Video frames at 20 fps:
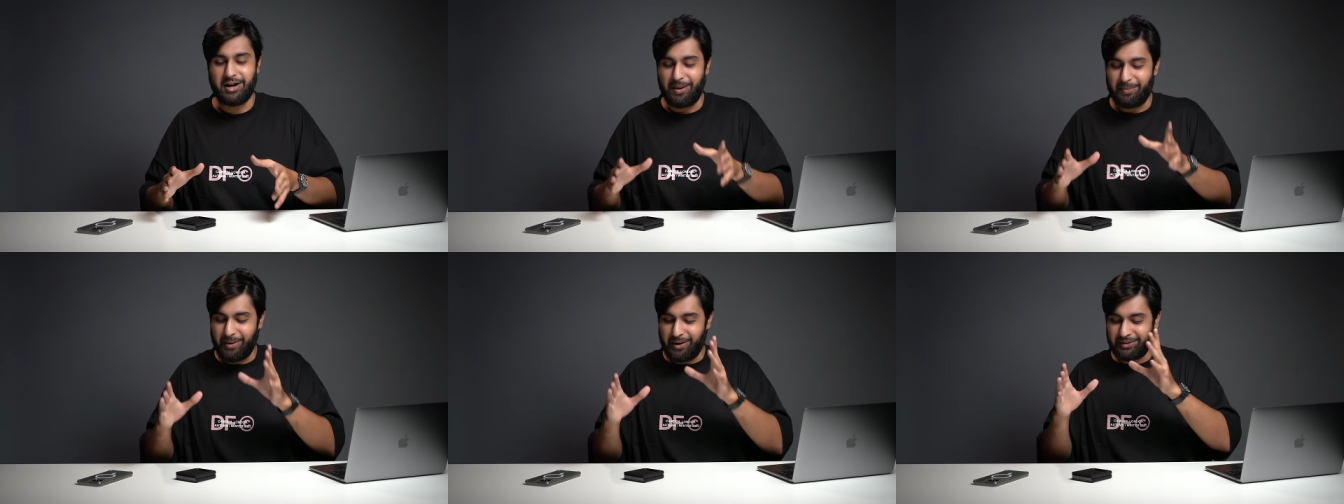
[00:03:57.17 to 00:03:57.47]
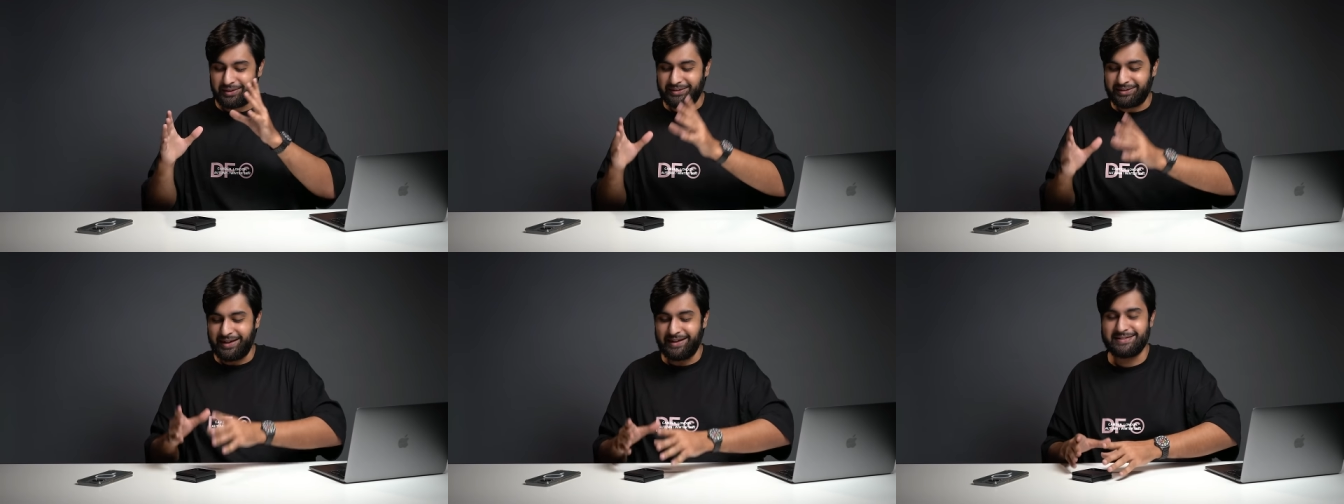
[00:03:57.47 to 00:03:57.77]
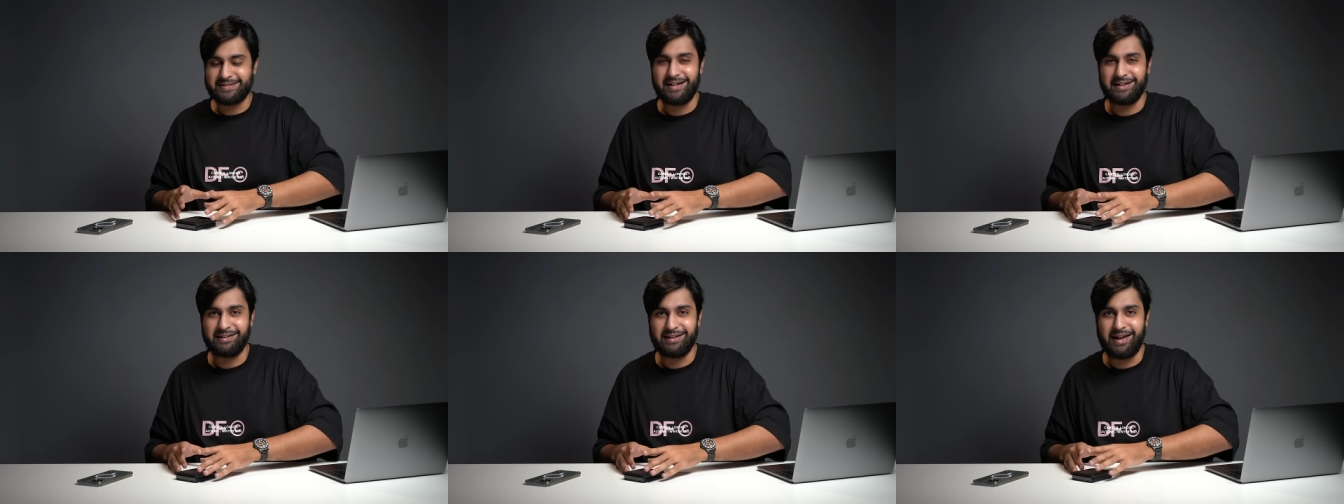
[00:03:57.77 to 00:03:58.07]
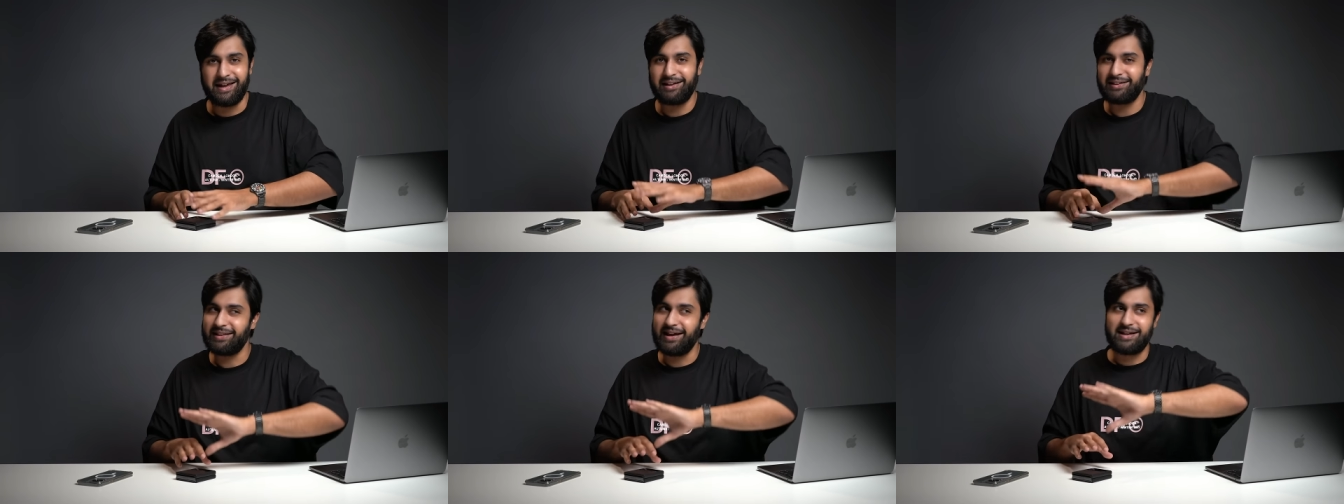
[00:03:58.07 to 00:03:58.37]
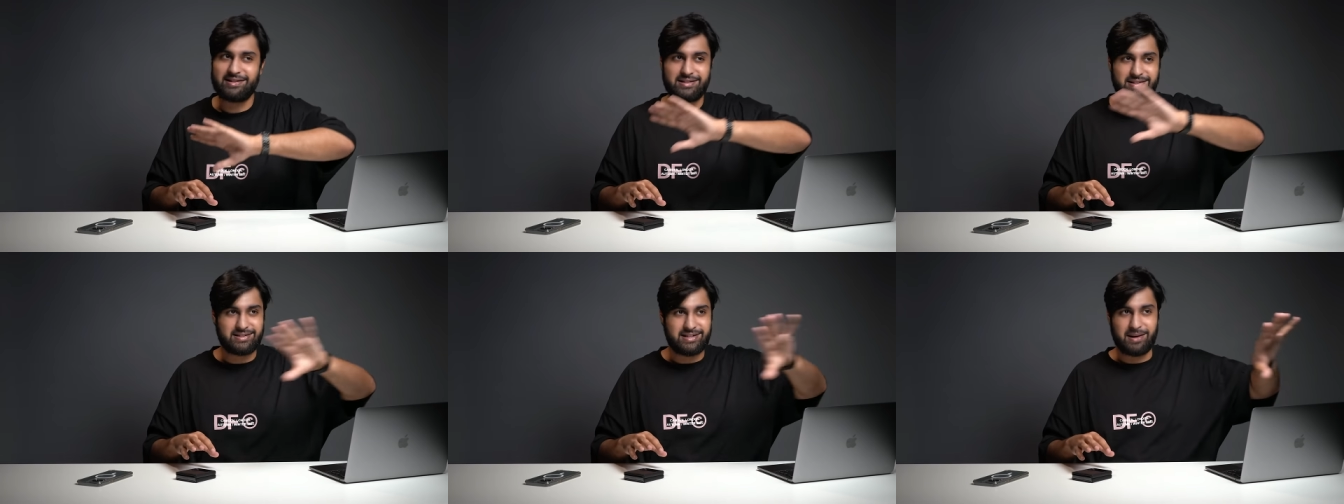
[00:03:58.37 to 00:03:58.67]
about the things I like.
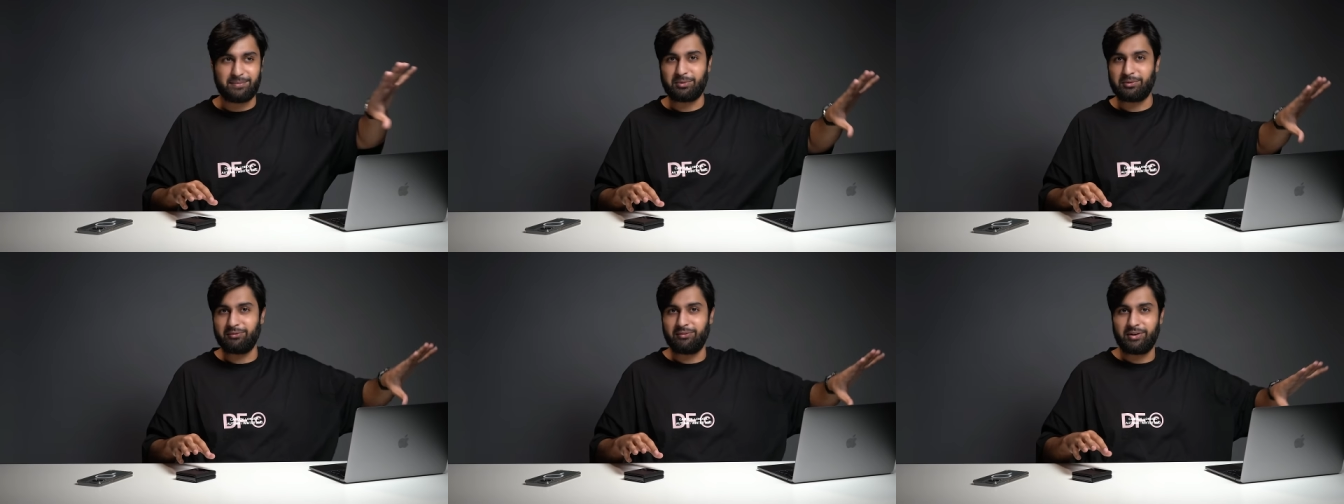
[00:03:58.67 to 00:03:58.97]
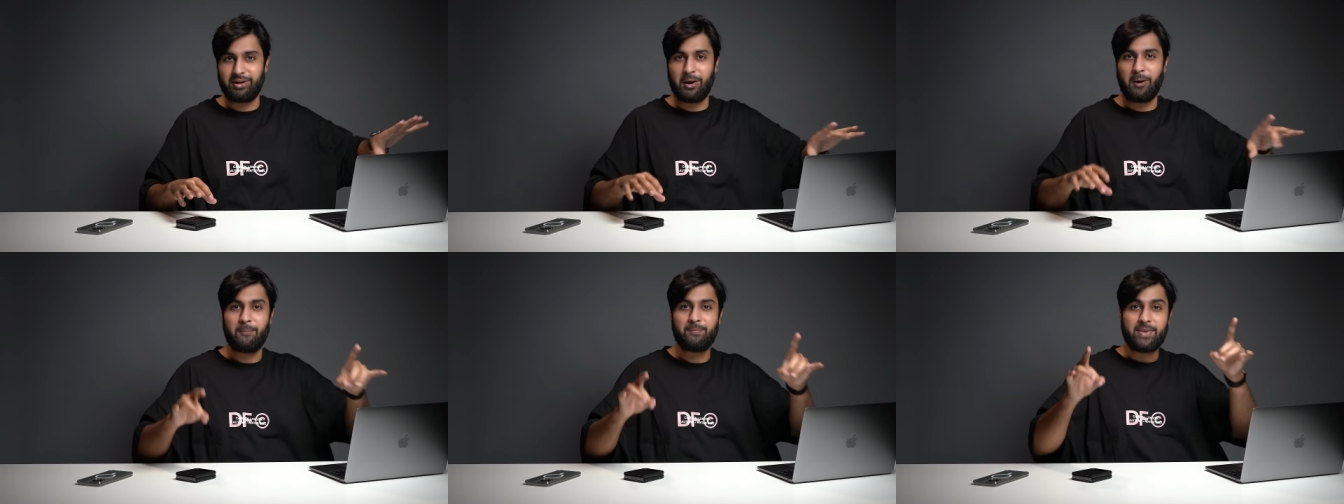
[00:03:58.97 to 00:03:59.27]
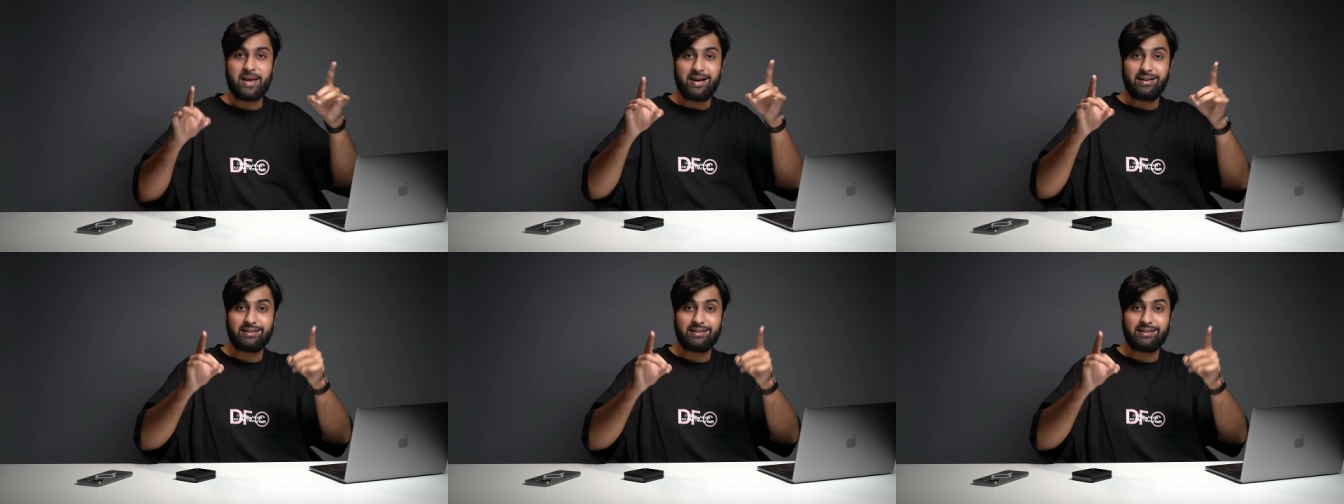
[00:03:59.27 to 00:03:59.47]
That's a separate video.